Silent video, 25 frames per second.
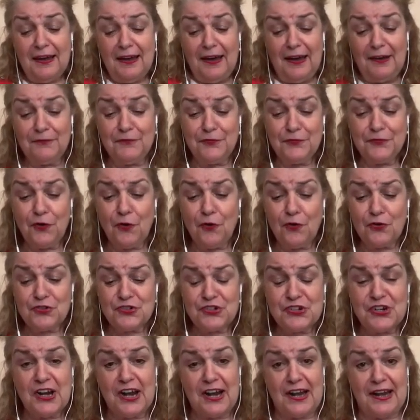
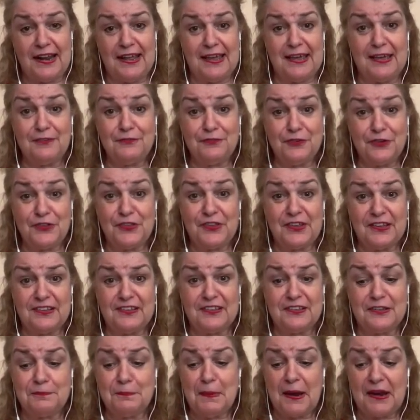Unfortunately, for this
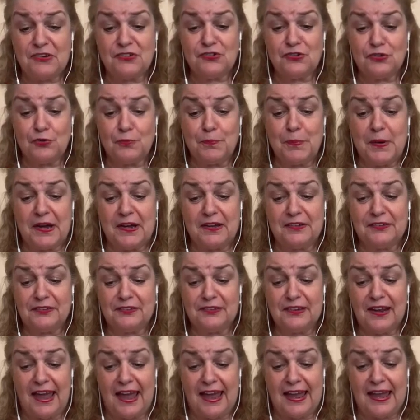special
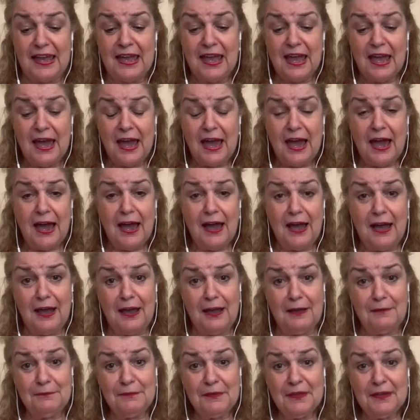birthday,
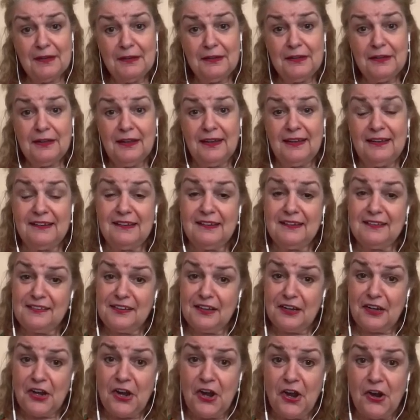um, it is
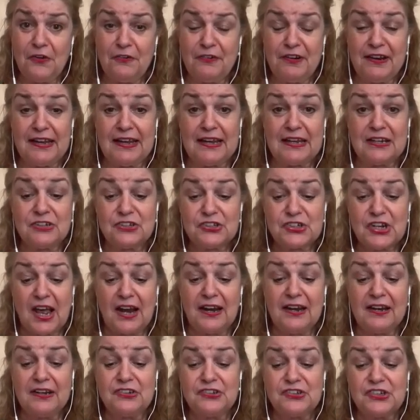occurring in
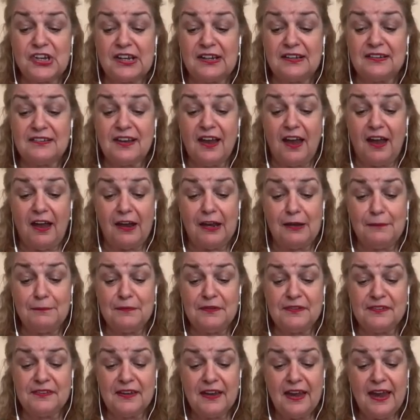challenging
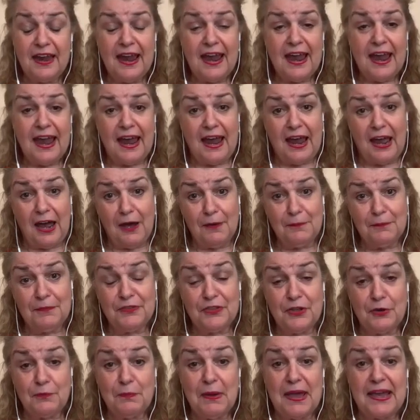times um,
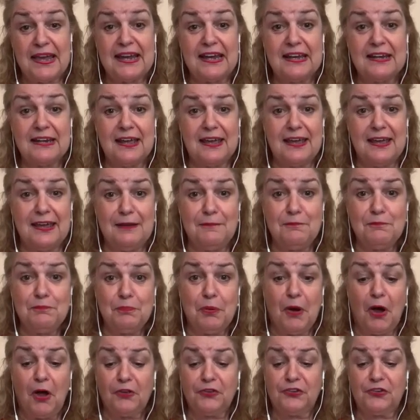that make it
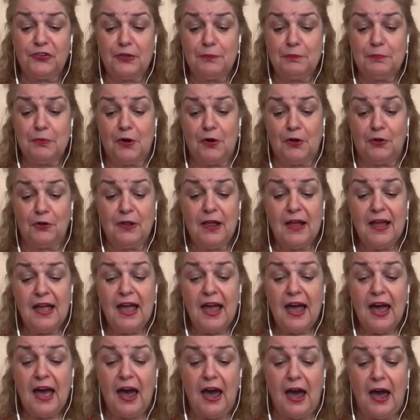impossible
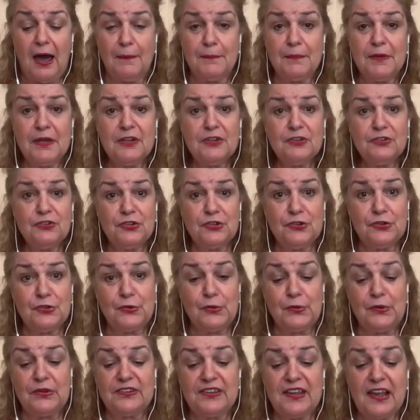um,
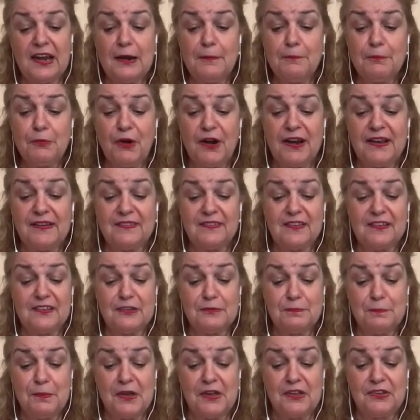to celebrate
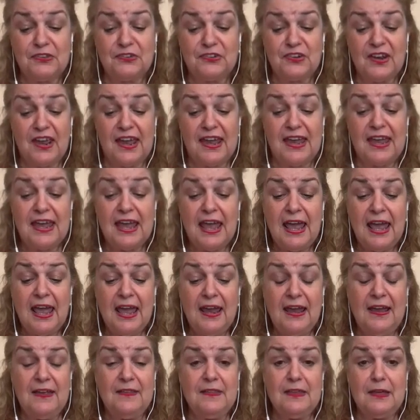this birthday
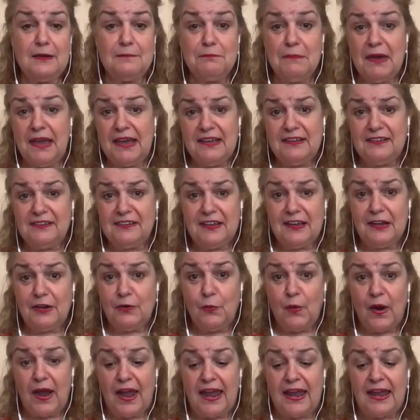in the
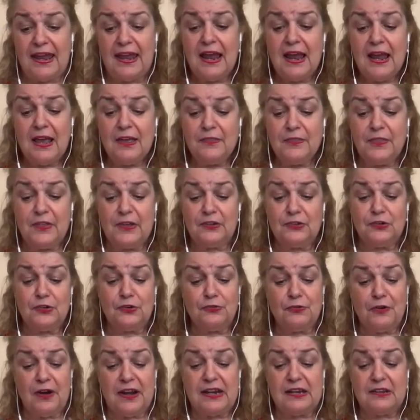amazing way that
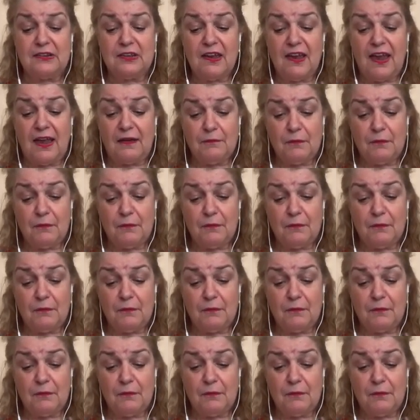great